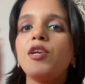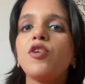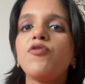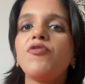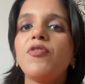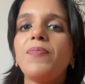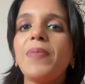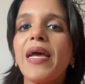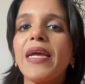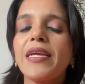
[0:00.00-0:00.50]
of
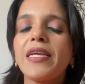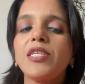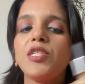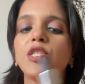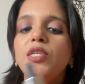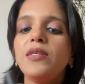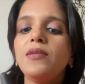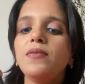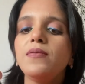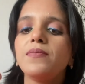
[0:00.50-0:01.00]
a
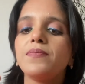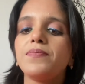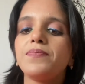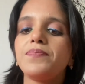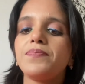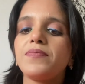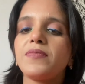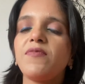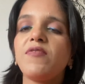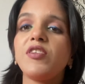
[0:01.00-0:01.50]
packaging,
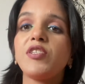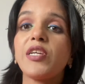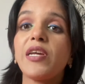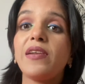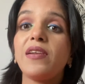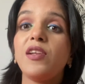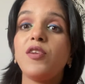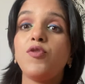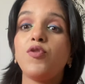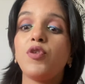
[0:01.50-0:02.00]
which I
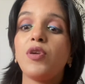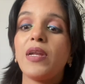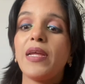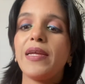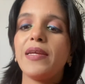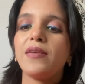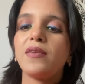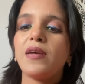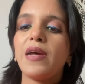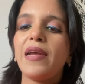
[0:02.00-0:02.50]
really don't
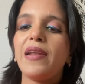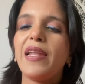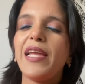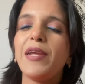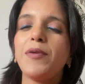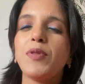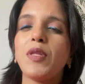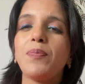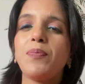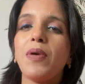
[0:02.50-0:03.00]
like. I
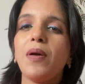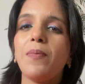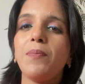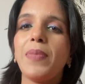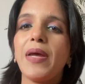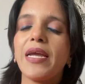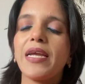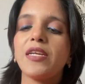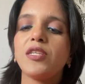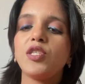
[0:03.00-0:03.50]
like the pump
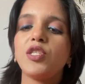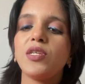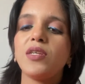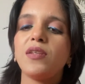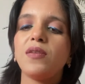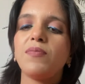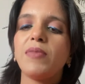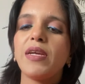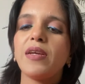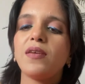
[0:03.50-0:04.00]
packaging
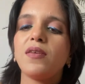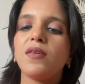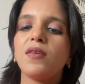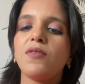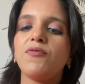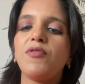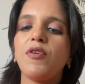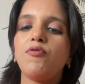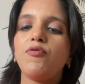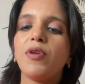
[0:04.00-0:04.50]
in my
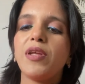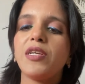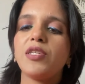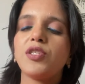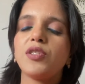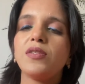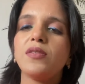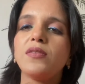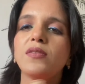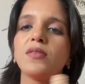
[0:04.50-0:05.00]

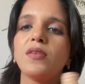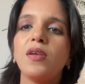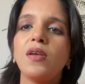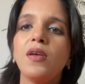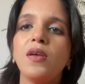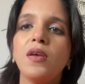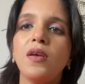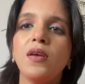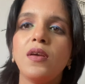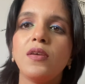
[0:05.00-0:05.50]
foundations.
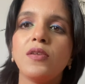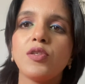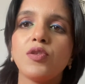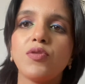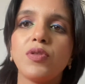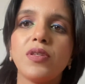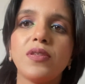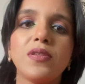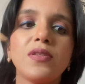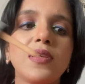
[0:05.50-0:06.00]
So
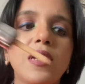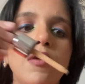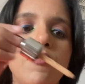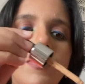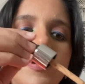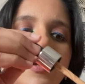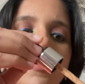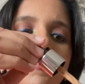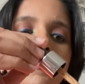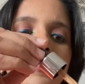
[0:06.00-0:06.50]
this is how
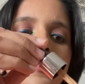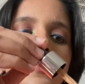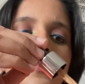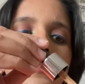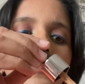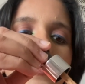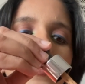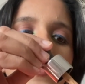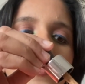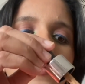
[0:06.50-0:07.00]
it looks.
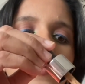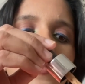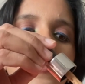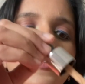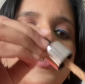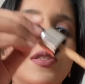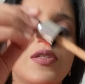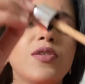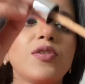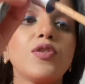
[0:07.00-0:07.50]
Again, I'll
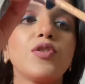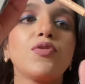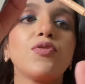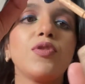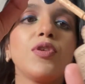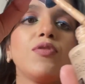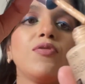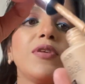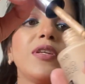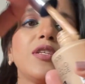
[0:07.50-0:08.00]
just show
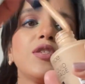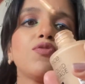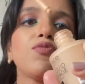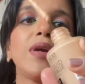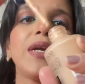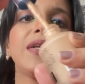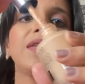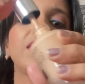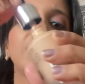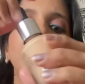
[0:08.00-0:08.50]
you. It is
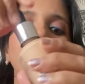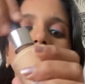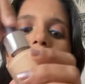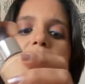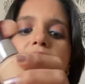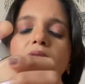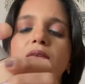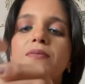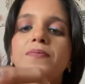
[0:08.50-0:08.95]
quite thick.